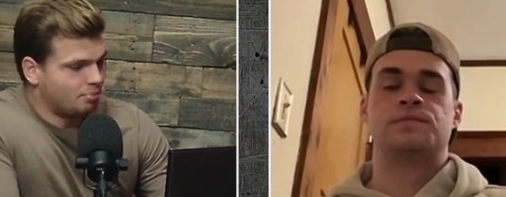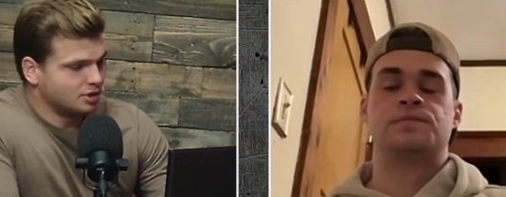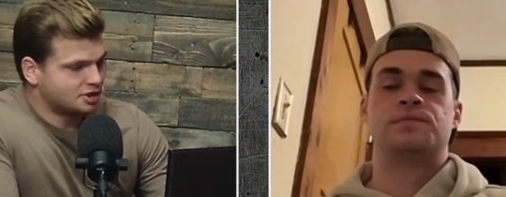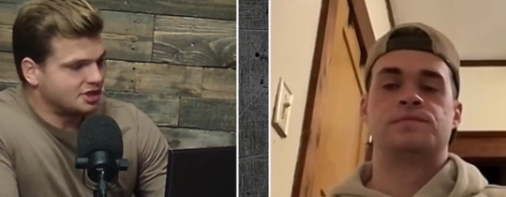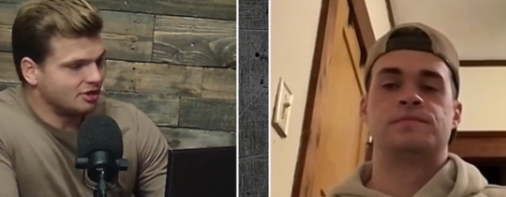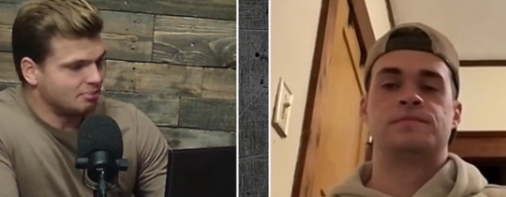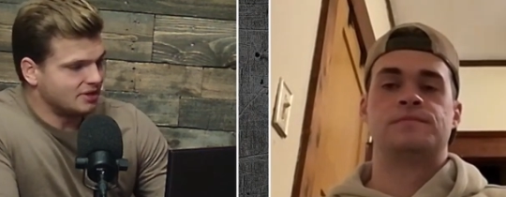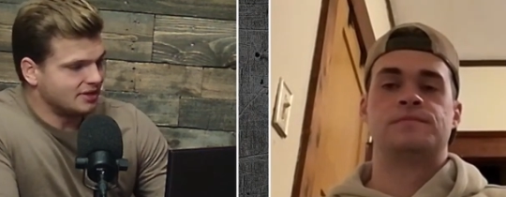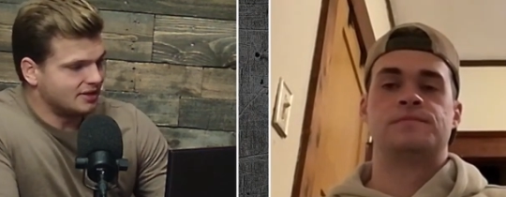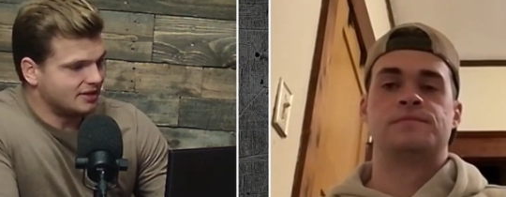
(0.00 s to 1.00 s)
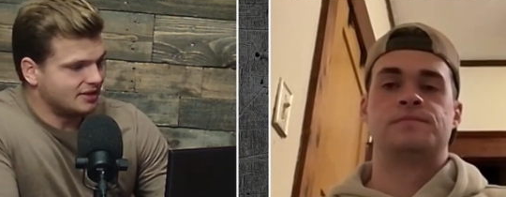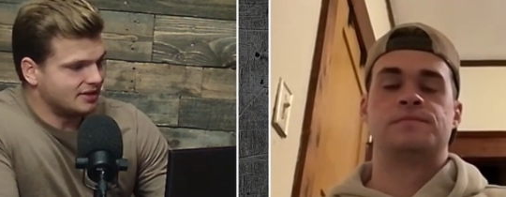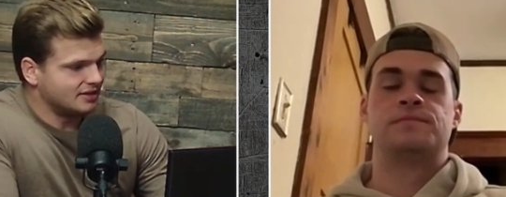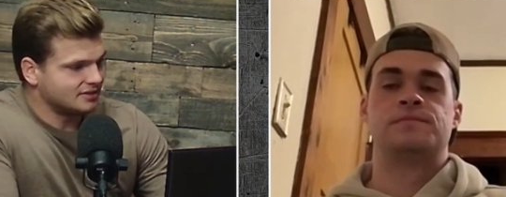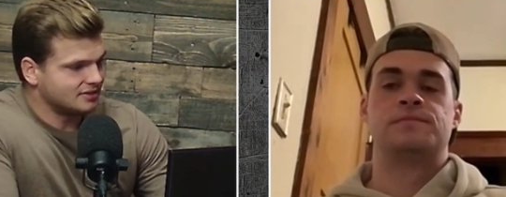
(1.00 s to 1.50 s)
Speaker 1: push here and be
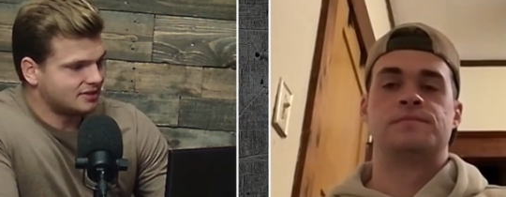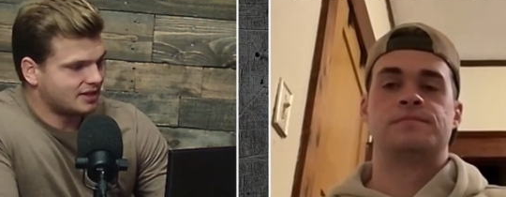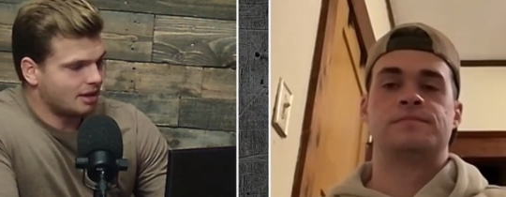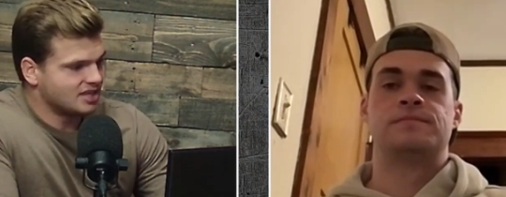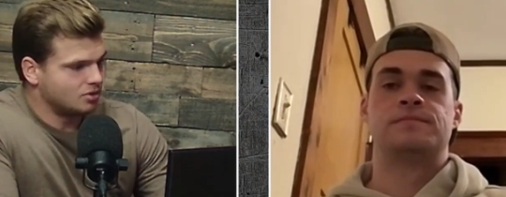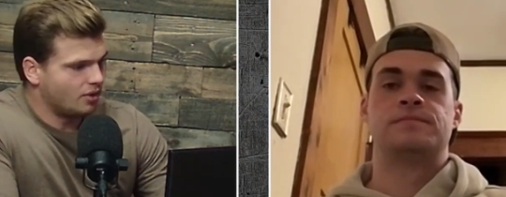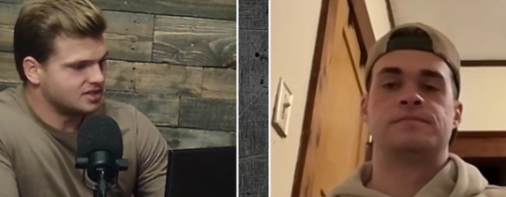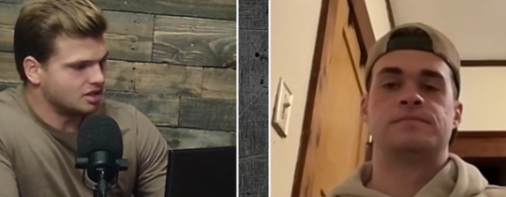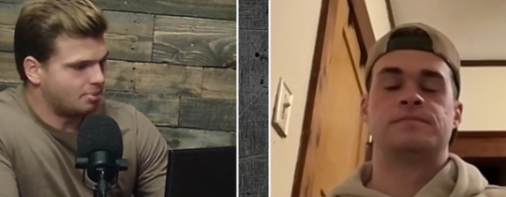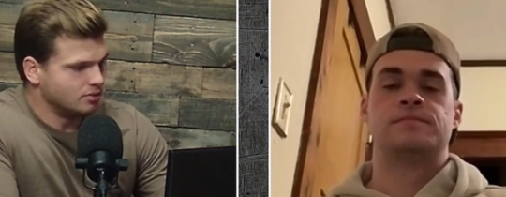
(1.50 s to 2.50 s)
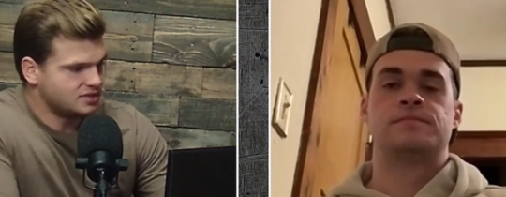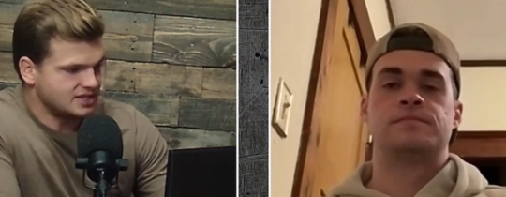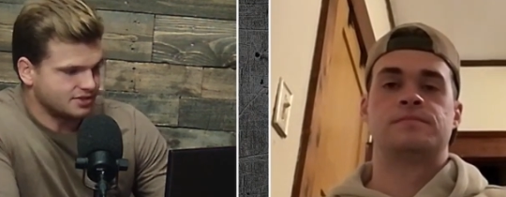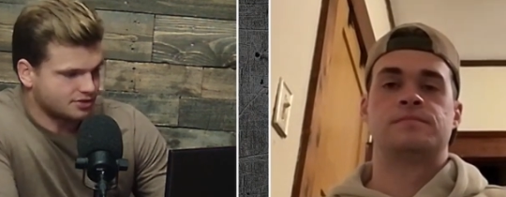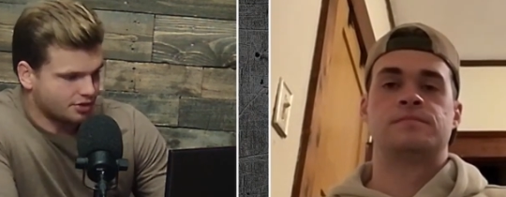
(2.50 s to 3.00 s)
uh kind of make some noise in the
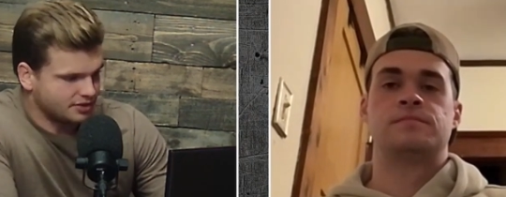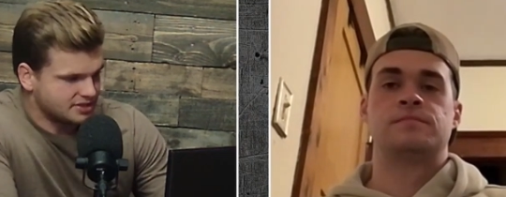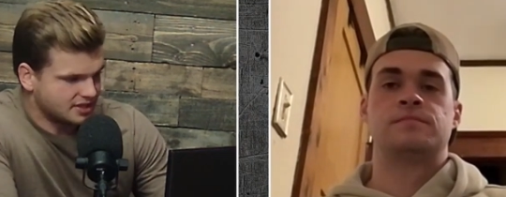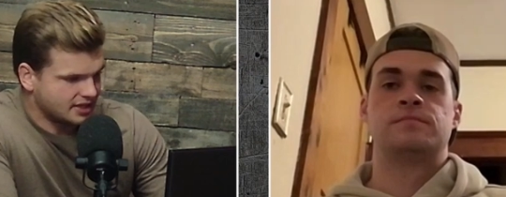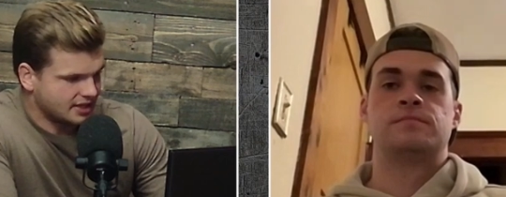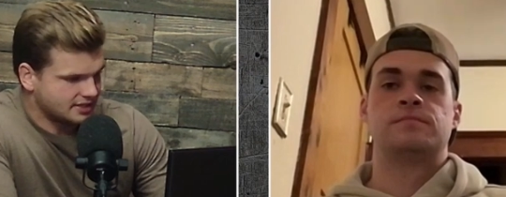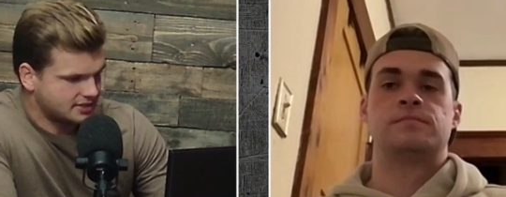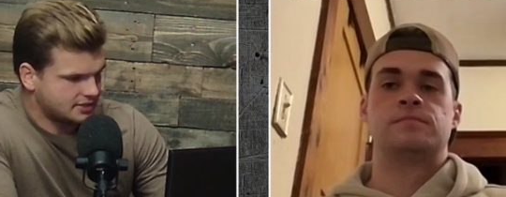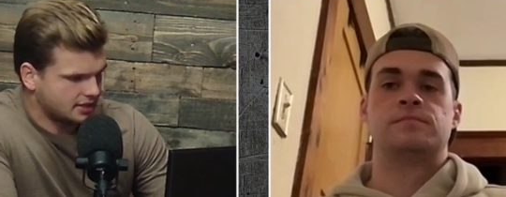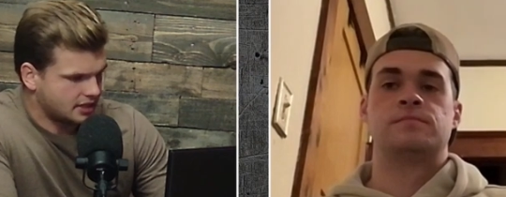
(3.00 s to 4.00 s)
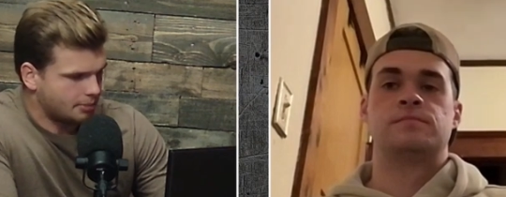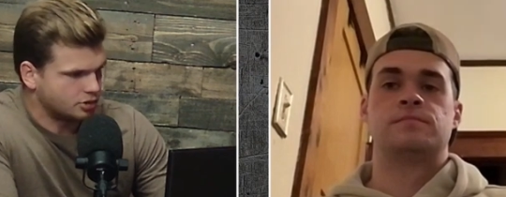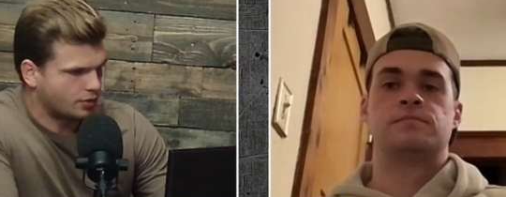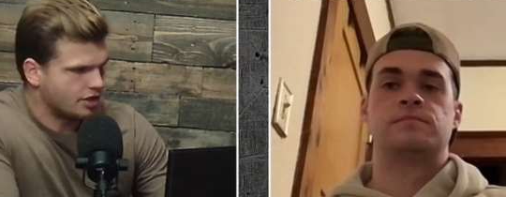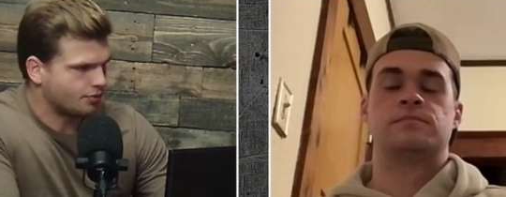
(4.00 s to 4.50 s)
postseason. They're currently sitting at uh,
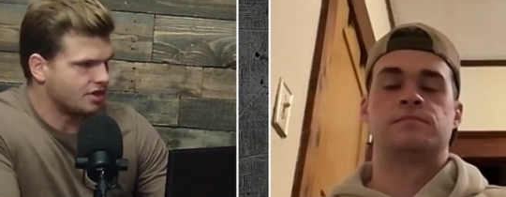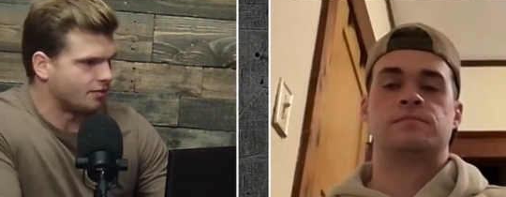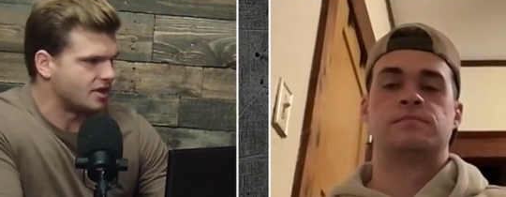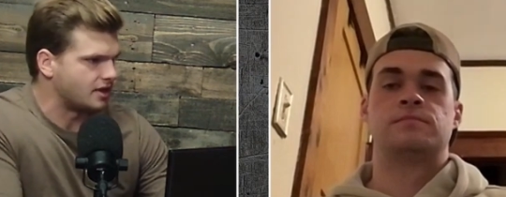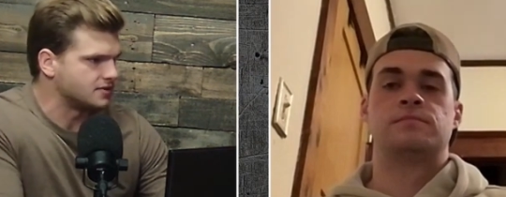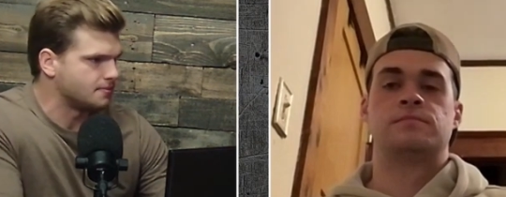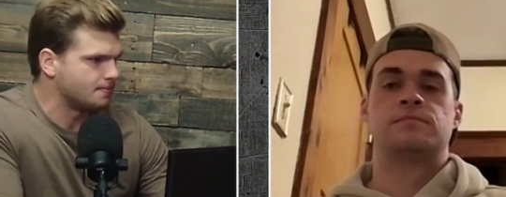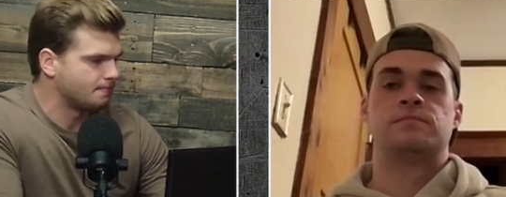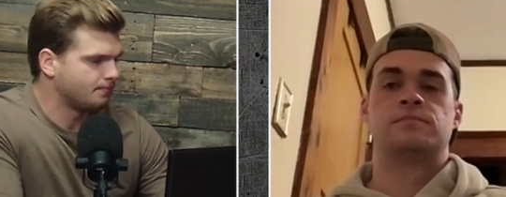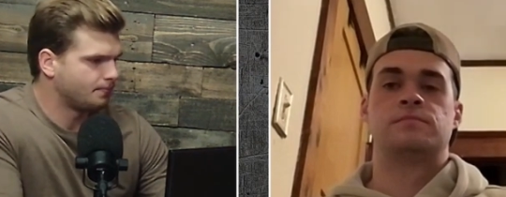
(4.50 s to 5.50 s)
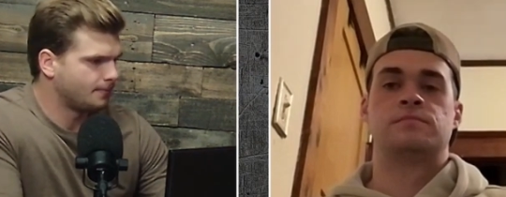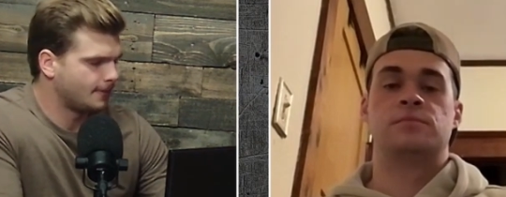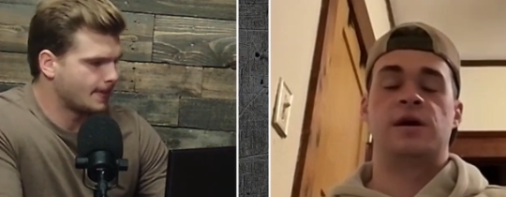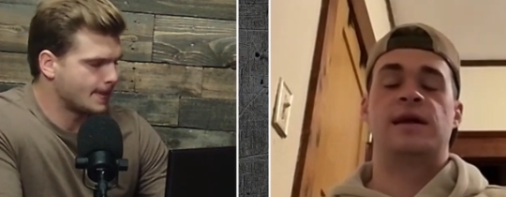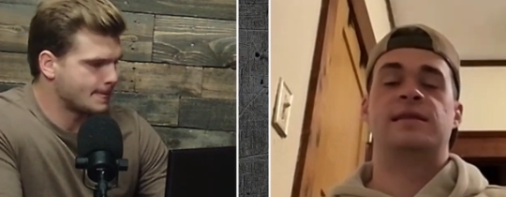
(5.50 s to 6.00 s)
number 23 in the rankings.
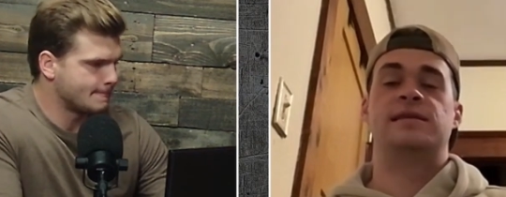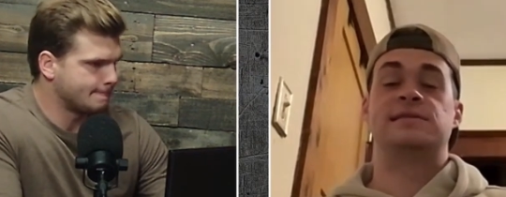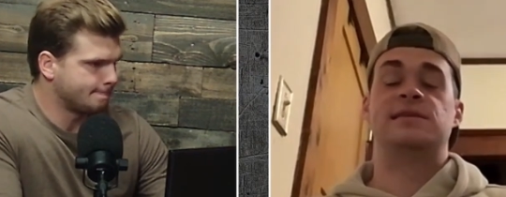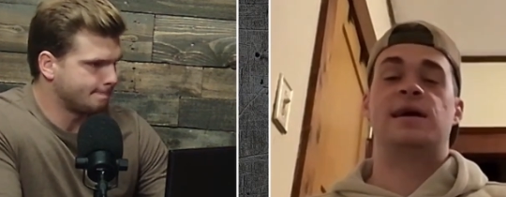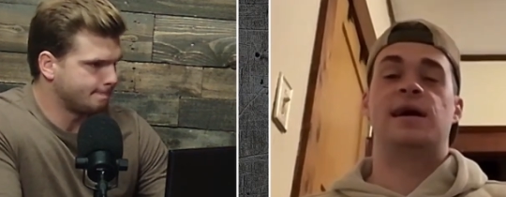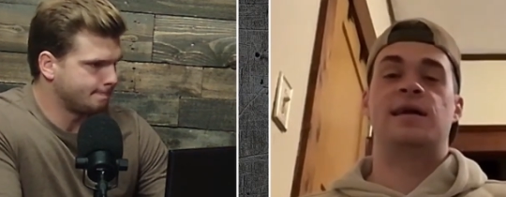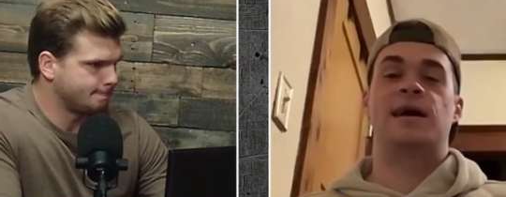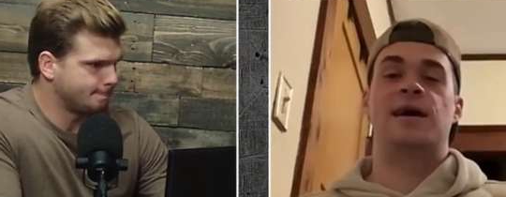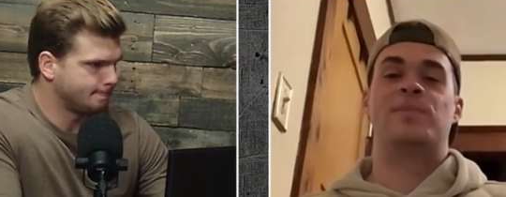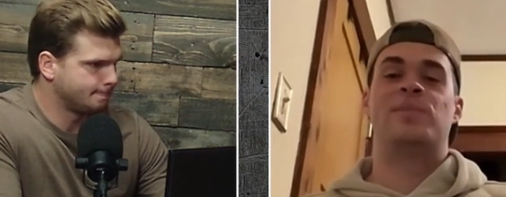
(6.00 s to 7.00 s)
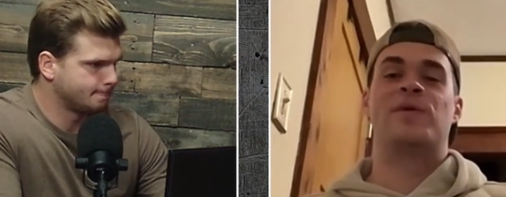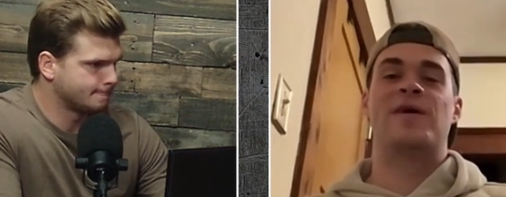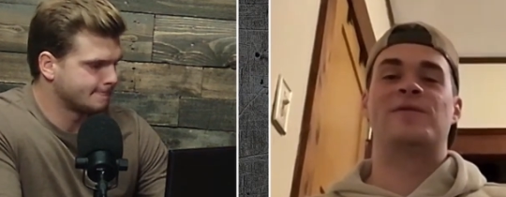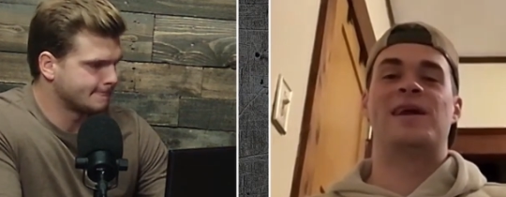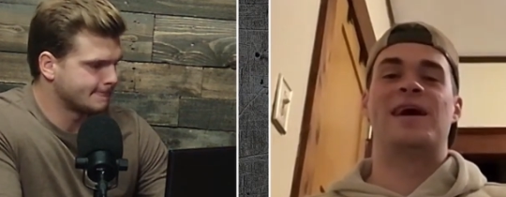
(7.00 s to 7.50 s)
Speaker 2: Yeah, I did see that. Yeah,
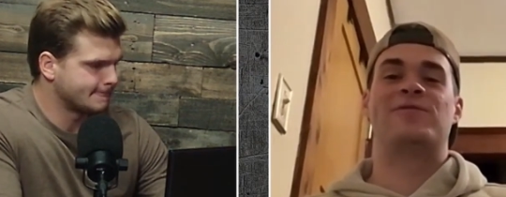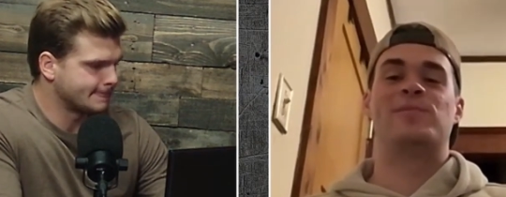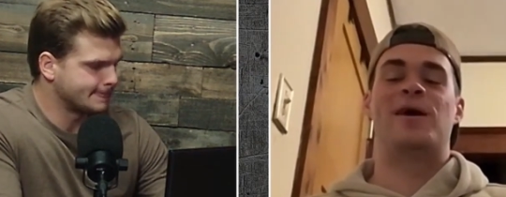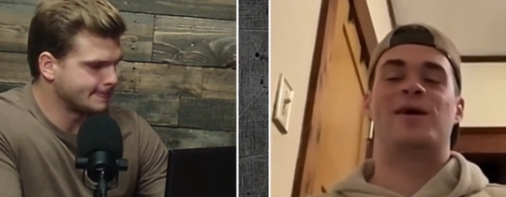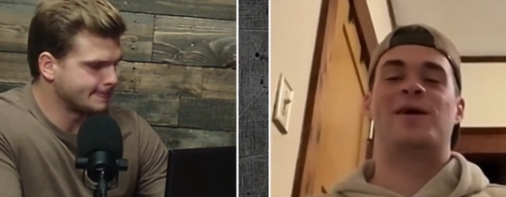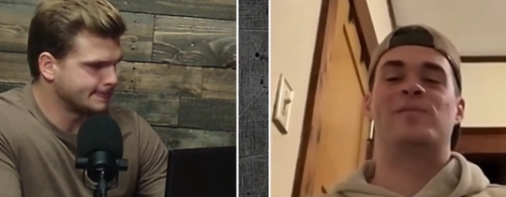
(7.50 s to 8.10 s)
right, right after Mary